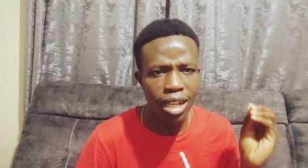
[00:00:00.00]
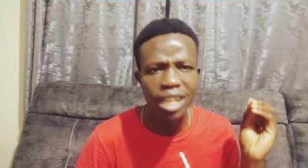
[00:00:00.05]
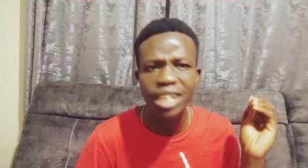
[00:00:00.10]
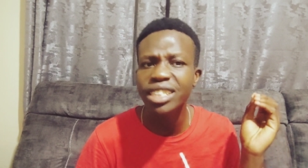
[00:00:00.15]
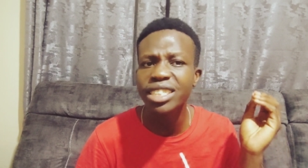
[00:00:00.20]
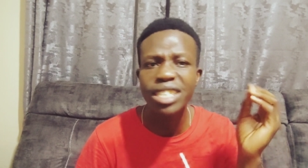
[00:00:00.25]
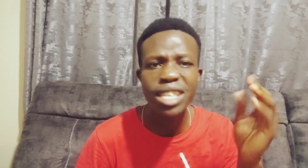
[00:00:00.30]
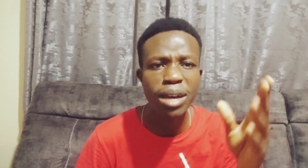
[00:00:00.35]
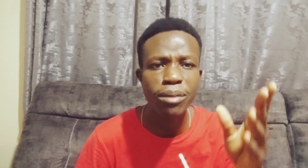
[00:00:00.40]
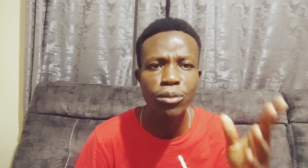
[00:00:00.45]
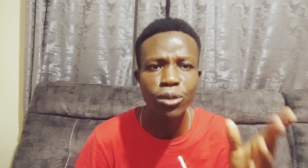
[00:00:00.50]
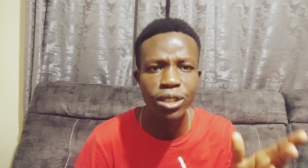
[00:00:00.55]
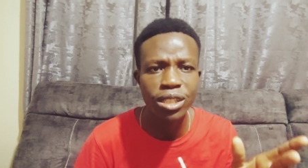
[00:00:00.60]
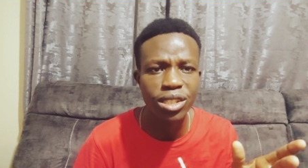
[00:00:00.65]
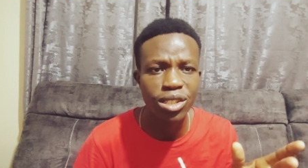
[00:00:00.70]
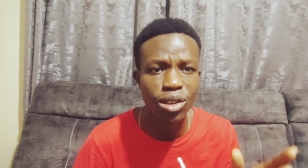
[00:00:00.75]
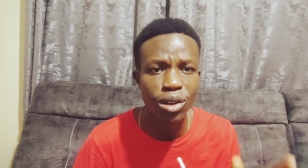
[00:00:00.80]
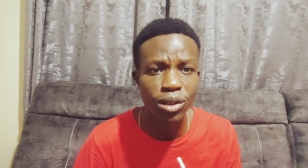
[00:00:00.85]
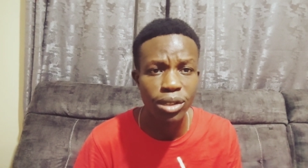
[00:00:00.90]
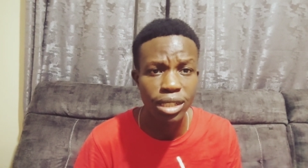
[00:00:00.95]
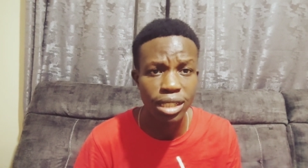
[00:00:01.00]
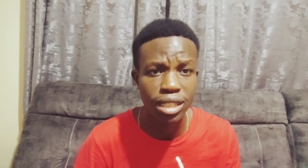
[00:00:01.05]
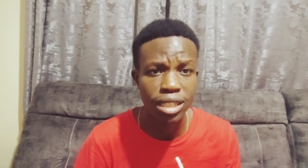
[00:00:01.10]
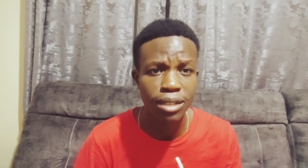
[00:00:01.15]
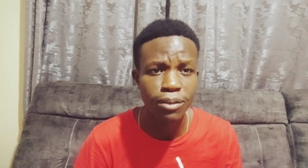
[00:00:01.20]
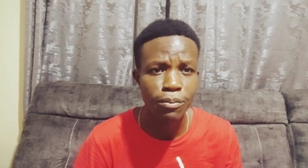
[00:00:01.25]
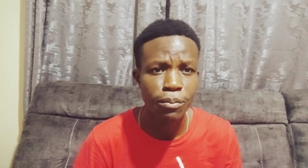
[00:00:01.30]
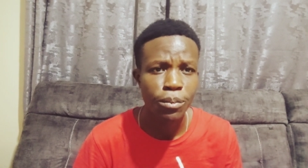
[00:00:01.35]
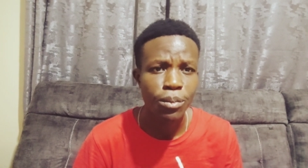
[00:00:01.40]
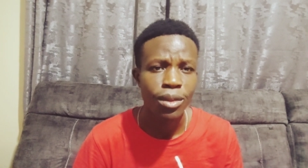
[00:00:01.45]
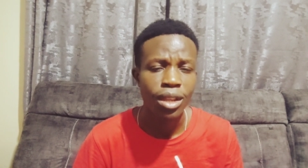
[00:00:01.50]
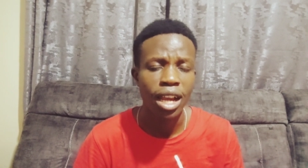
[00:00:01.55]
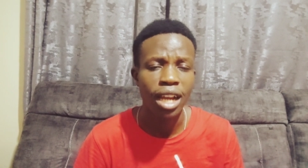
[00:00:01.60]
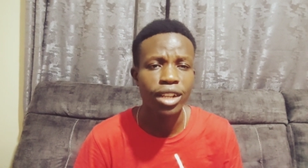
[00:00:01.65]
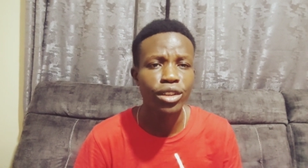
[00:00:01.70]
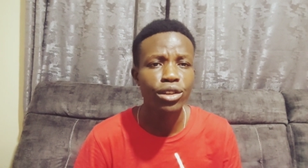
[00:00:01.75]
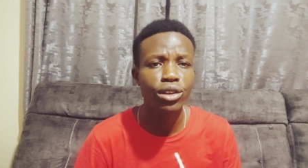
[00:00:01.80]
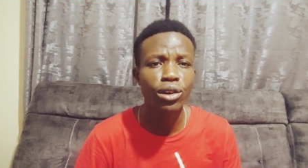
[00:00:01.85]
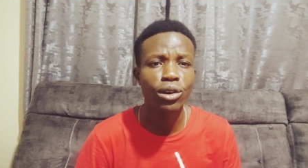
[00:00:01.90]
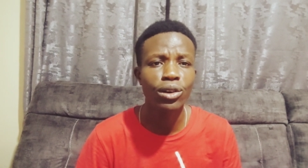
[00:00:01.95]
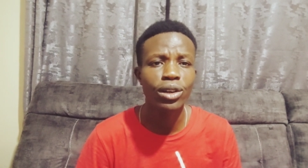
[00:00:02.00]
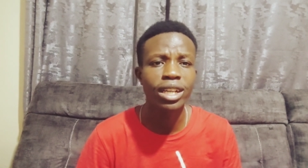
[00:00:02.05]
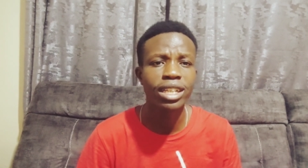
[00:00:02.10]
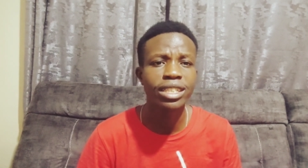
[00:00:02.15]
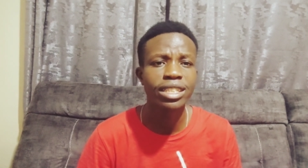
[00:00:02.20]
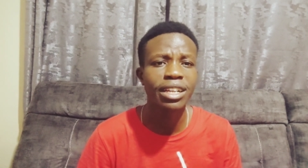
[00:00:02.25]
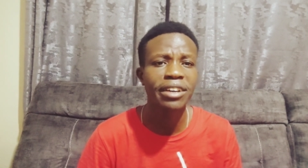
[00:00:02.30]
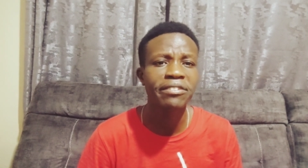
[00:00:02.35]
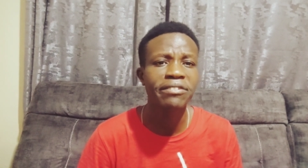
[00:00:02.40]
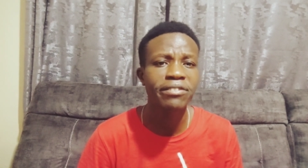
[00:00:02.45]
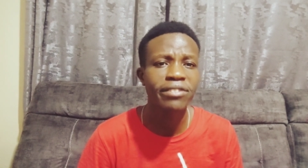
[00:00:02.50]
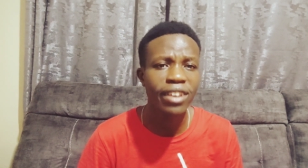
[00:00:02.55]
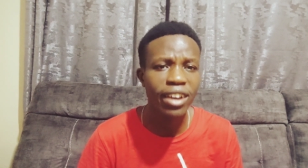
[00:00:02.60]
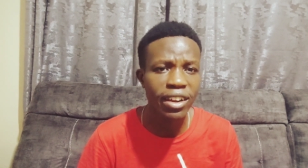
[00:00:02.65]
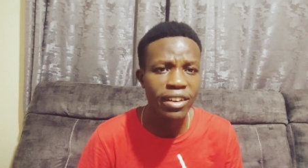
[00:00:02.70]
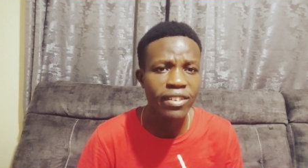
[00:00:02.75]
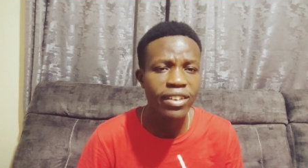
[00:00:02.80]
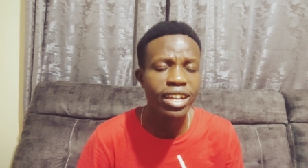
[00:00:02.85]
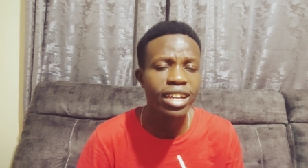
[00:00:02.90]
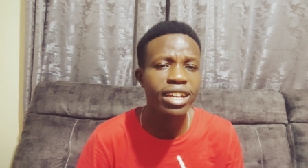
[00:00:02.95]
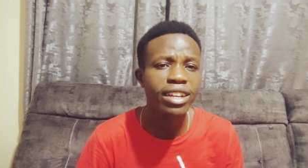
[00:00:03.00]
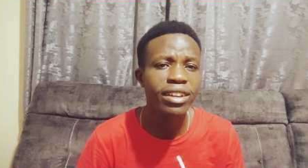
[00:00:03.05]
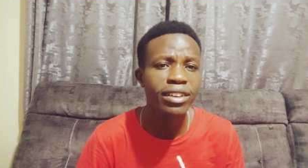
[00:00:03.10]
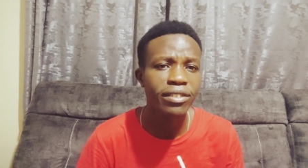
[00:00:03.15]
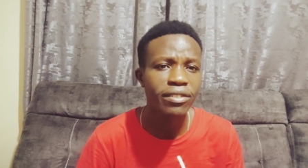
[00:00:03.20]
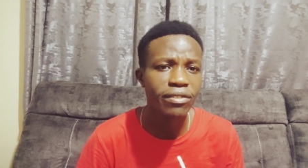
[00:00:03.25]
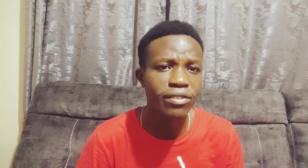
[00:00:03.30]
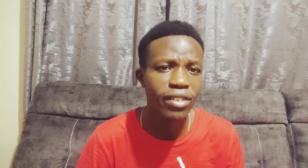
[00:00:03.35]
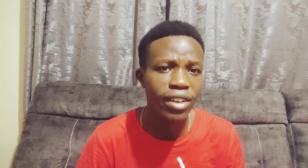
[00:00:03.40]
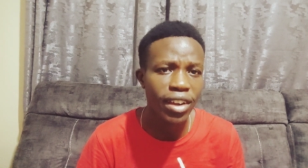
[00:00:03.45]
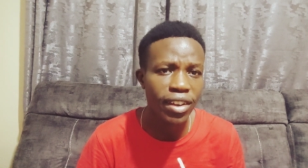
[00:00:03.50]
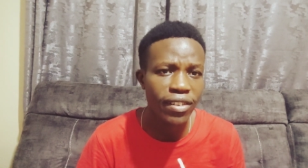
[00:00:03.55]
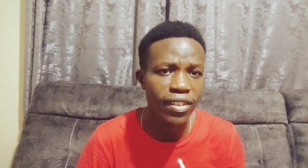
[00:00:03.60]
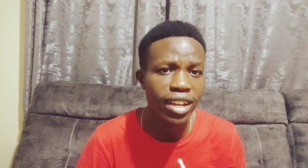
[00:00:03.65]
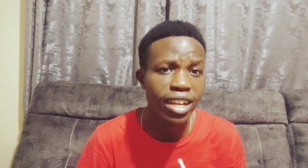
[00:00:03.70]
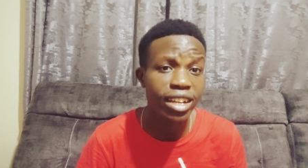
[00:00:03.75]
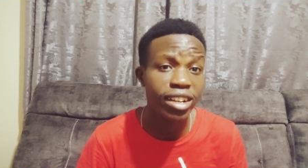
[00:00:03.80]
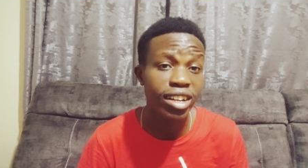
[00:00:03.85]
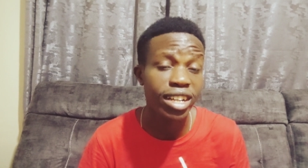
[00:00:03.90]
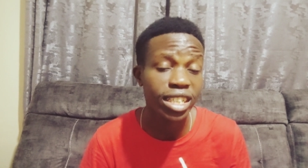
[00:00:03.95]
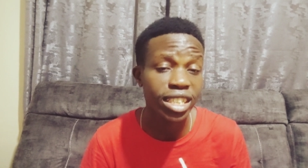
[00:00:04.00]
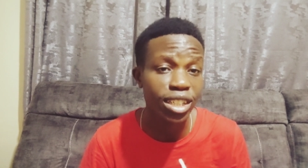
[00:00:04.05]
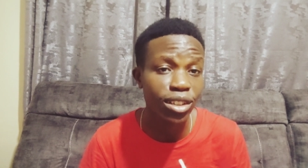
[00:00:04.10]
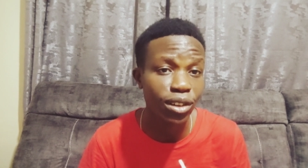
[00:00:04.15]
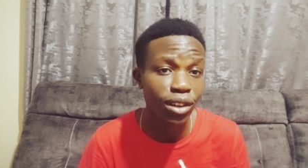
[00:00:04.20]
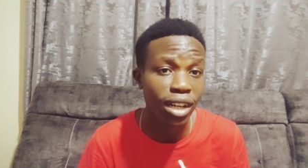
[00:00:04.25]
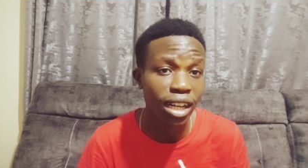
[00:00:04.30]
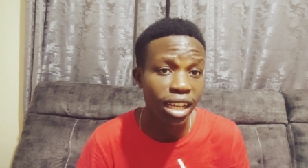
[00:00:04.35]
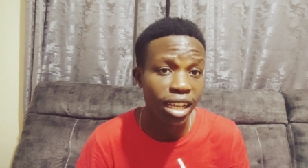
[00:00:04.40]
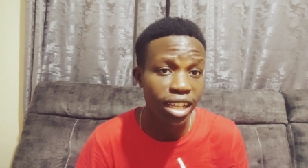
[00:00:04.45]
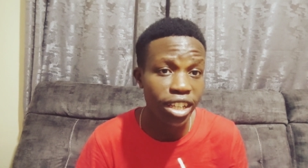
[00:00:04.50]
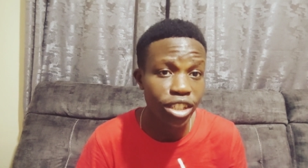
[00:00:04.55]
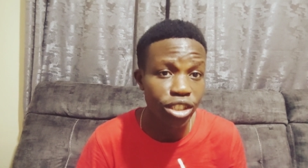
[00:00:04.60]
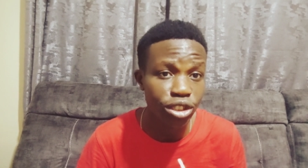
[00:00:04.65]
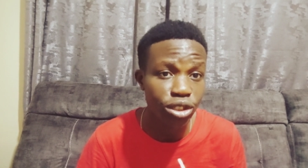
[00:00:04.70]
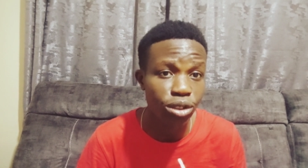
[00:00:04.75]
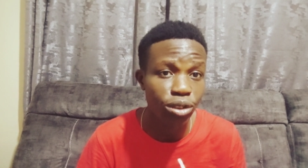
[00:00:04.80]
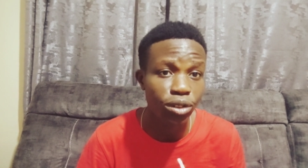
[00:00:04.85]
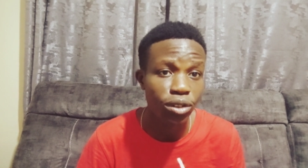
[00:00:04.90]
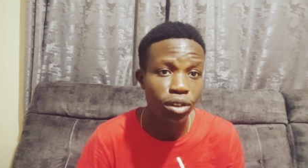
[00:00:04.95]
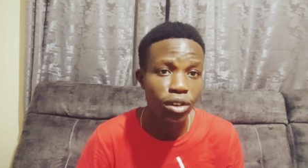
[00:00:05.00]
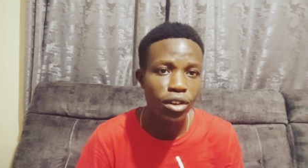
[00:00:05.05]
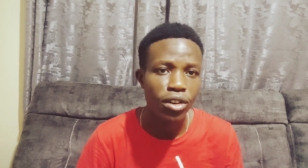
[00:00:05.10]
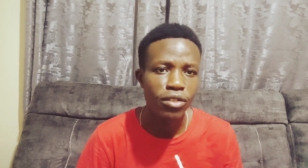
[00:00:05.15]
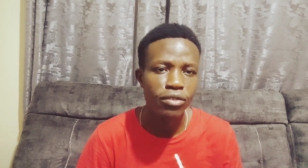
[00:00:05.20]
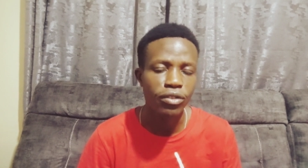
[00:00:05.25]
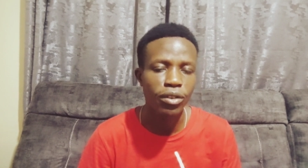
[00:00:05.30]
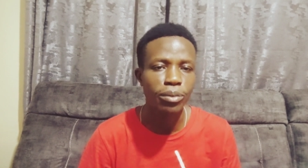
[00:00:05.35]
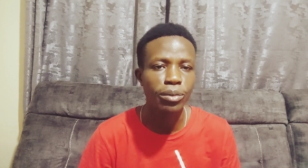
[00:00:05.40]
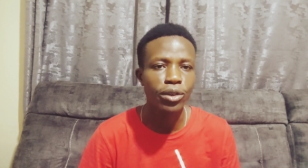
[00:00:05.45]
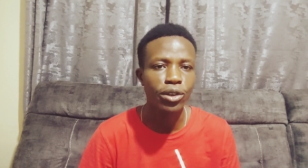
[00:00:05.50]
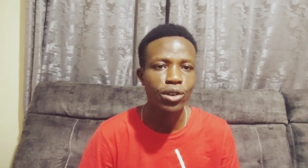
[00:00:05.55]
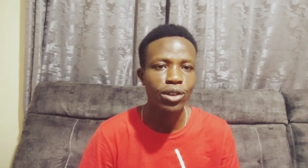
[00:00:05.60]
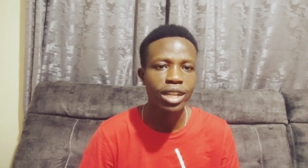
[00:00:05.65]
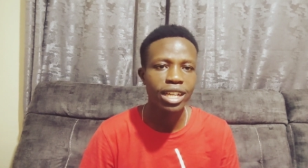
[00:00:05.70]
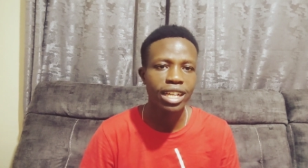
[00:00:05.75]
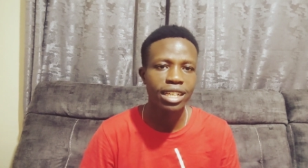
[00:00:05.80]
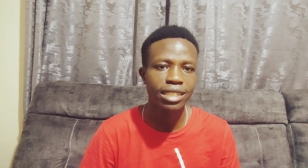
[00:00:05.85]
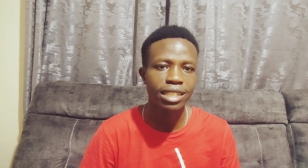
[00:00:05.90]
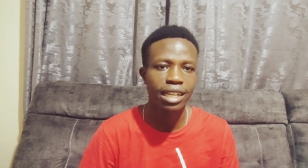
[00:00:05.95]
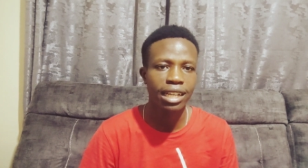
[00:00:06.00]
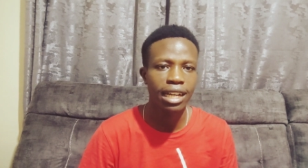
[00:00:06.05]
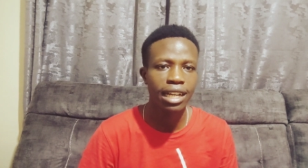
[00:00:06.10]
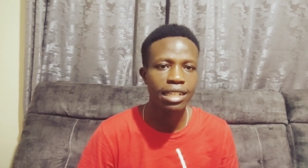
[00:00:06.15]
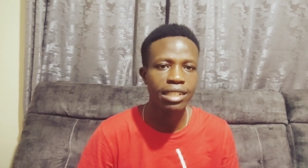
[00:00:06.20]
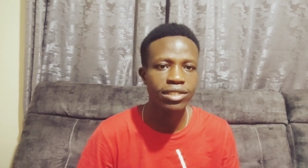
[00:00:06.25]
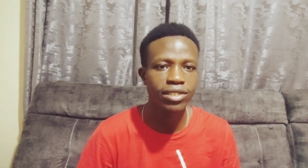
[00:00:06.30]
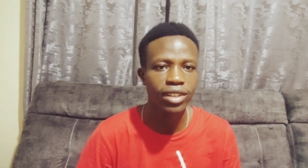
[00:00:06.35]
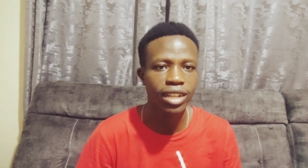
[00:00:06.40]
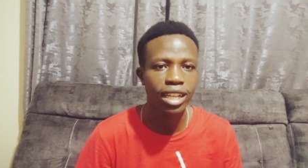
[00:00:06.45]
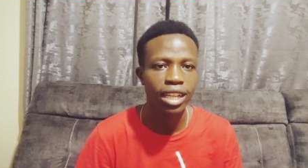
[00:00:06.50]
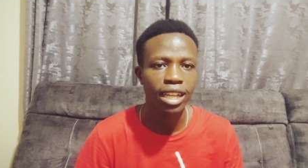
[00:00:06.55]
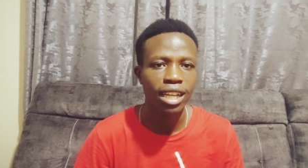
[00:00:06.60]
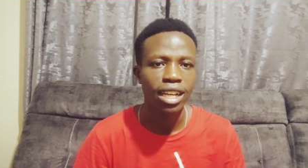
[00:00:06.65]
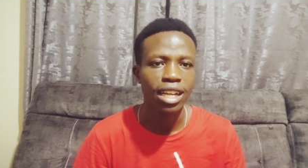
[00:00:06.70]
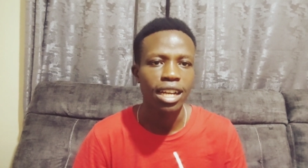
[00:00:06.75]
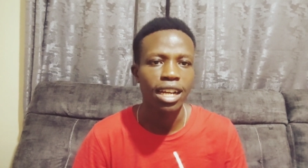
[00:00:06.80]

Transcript: hit them with stones. And you know, it's a very, very critical issue for Burundi as a country.